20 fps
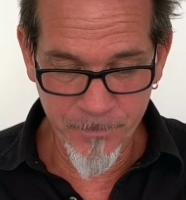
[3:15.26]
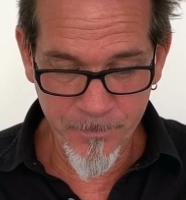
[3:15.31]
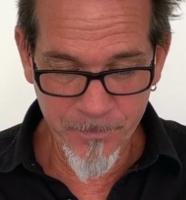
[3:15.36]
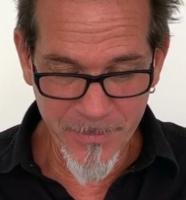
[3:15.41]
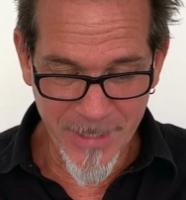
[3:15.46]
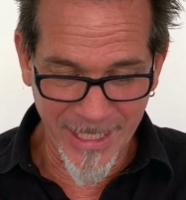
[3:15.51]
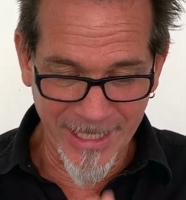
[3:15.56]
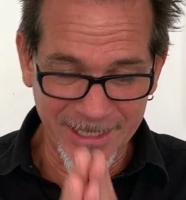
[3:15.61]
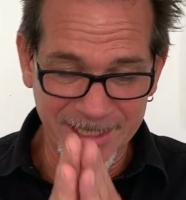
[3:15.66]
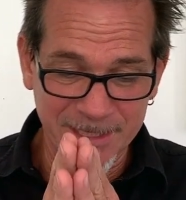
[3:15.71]

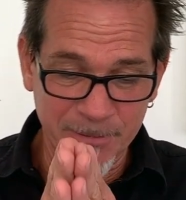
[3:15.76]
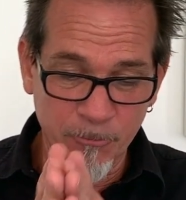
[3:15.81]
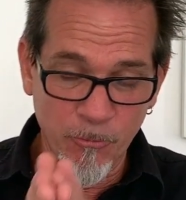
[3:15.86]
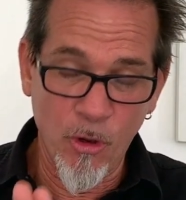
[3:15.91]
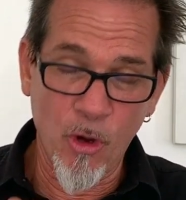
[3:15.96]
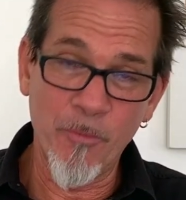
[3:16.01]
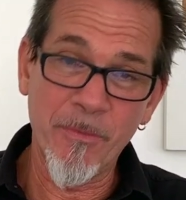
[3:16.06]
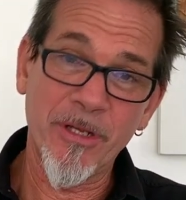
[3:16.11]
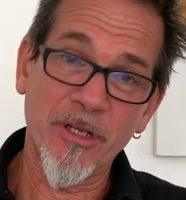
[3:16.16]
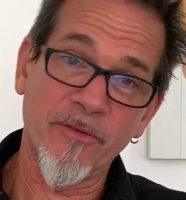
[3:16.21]
It is a
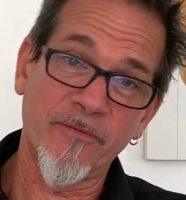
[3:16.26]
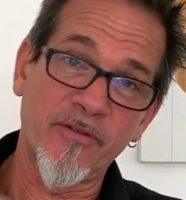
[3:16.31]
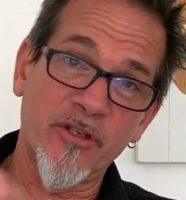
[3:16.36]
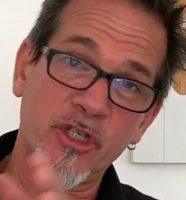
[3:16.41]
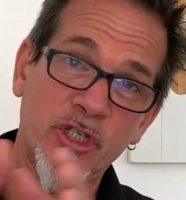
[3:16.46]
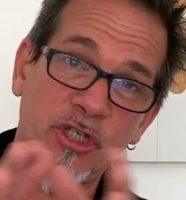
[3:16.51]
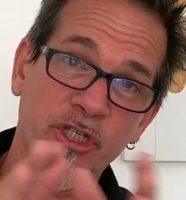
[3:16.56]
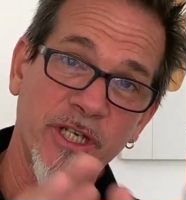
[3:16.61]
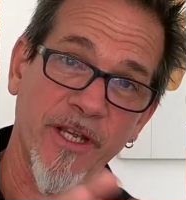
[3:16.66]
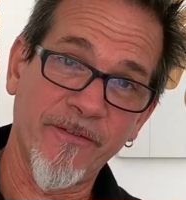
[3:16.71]
moment of
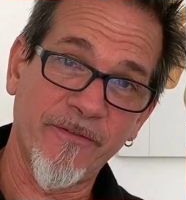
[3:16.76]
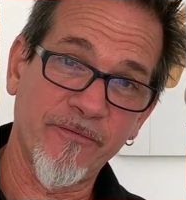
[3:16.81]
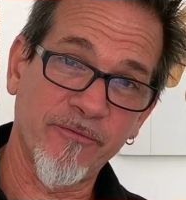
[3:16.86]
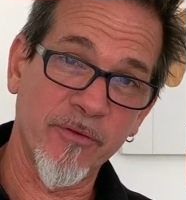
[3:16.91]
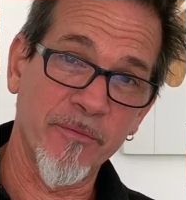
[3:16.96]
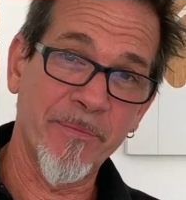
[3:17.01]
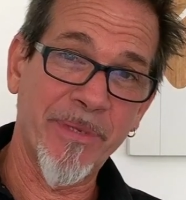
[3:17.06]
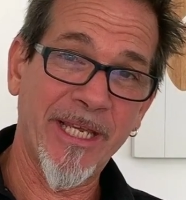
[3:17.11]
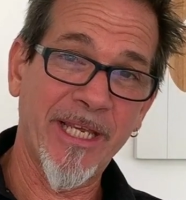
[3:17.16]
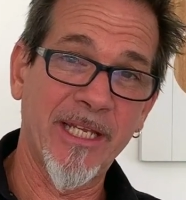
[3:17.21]
shift
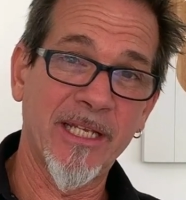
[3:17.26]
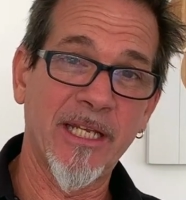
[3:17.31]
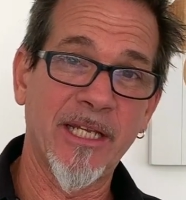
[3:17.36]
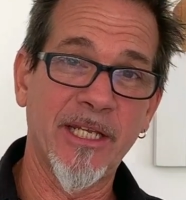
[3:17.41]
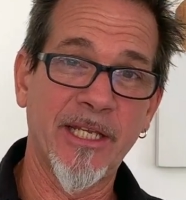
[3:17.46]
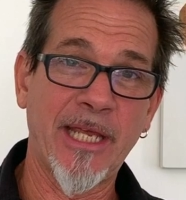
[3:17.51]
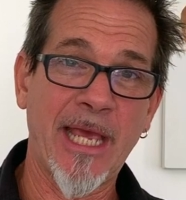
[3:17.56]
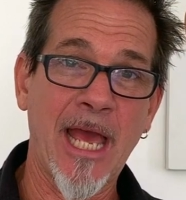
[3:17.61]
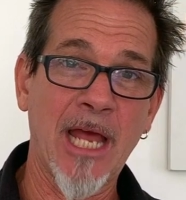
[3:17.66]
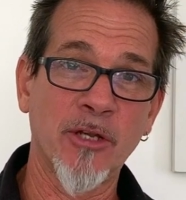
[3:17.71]
from being a
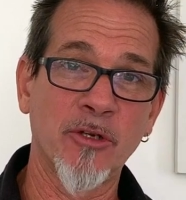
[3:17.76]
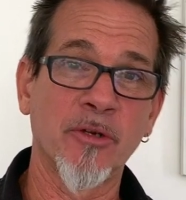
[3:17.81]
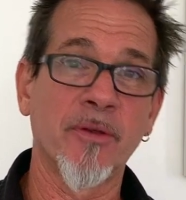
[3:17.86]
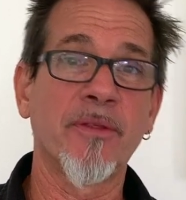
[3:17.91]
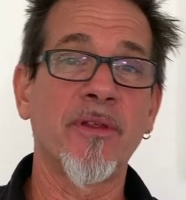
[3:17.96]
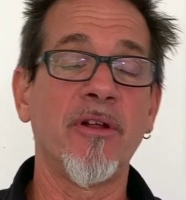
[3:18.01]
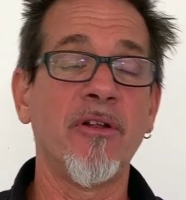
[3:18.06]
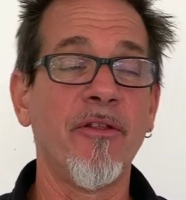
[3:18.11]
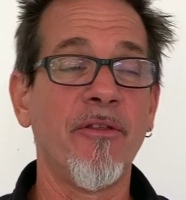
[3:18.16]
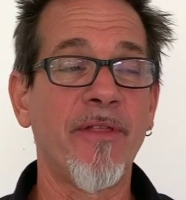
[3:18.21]

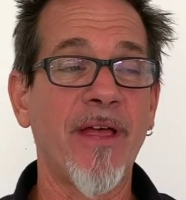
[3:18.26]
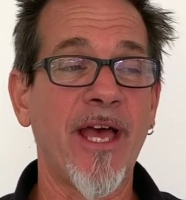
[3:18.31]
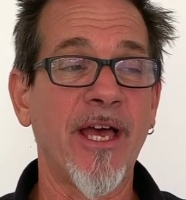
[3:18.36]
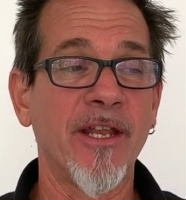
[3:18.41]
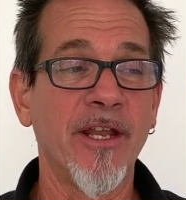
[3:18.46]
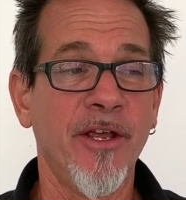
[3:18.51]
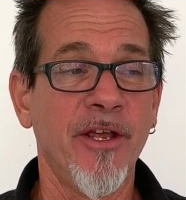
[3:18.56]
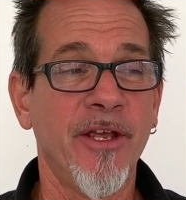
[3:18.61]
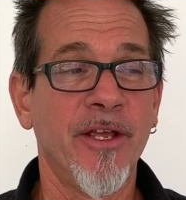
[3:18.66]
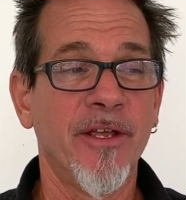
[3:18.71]
Neanderthal,
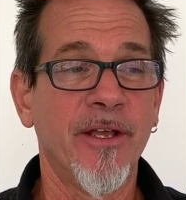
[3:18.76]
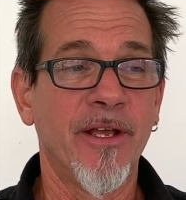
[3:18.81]
that